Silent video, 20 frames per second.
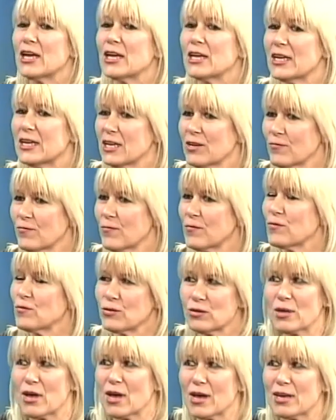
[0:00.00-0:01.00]
if
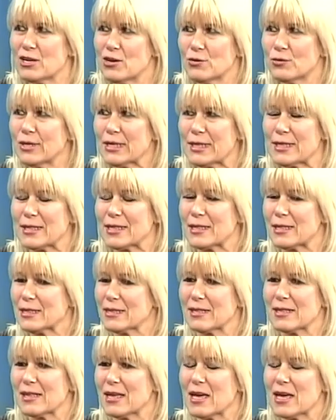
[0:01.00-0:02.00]
I notice this,
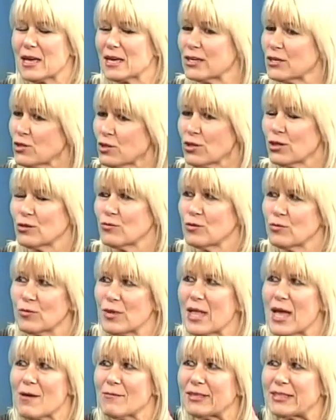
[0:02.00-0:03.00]
children will
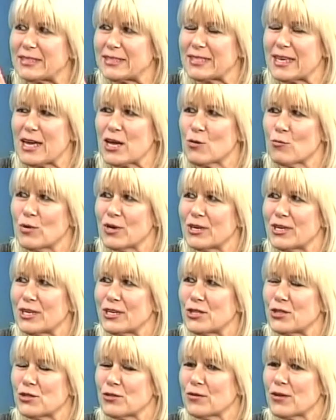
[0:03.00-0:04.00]
have a
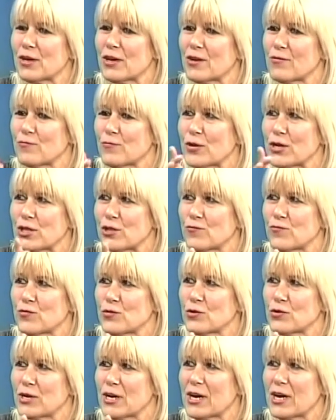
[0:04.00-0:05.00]
sandwich, a fresh
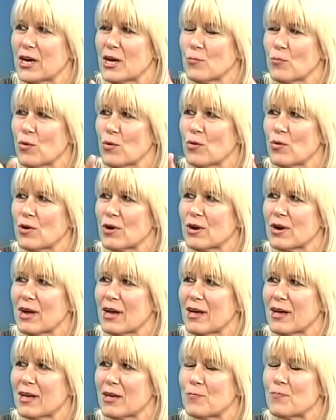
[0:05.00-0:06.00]
fruit cup, or
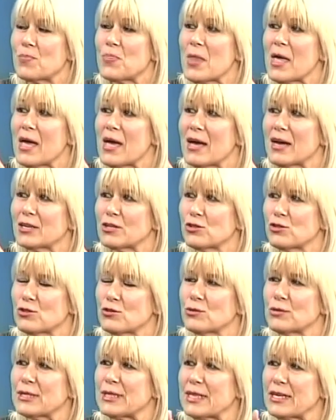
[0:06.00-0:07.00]

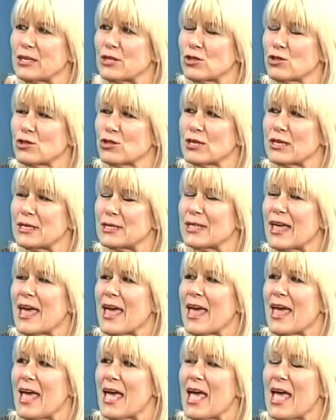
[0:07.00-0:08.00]
juice and cheese,
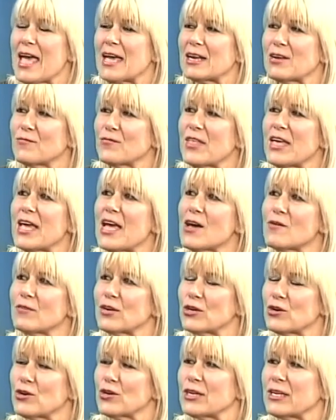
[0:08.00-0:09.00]
and if they have a
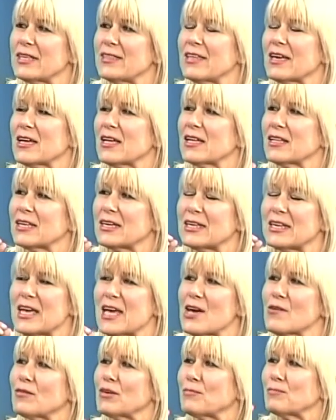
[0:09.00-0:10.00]
cookie, they'll
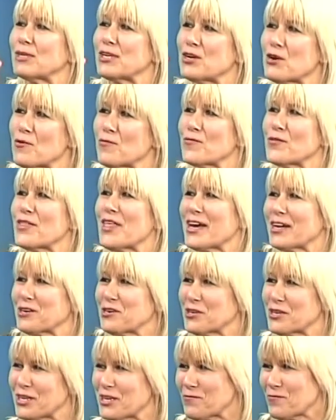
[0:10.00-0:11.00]
inevitably go for that
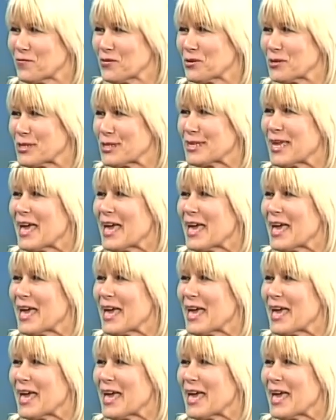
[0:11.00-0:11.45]
cookie first.